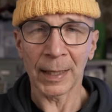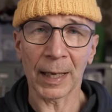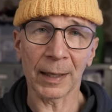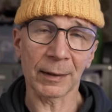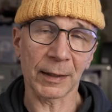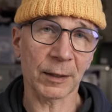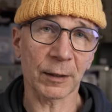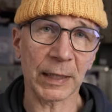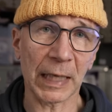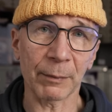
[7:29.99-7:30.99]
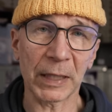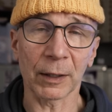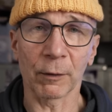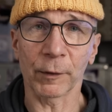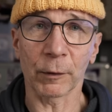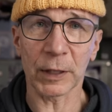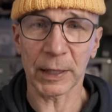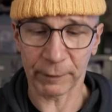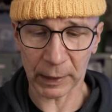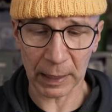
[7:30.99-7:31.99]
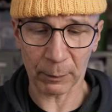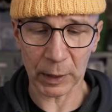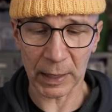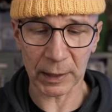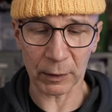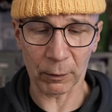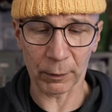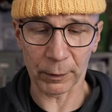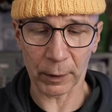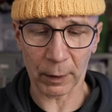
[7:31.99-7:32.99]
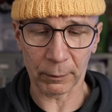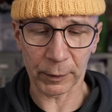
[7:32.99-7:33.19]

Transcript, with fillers: And it's the same thing, of course, if the camera is on the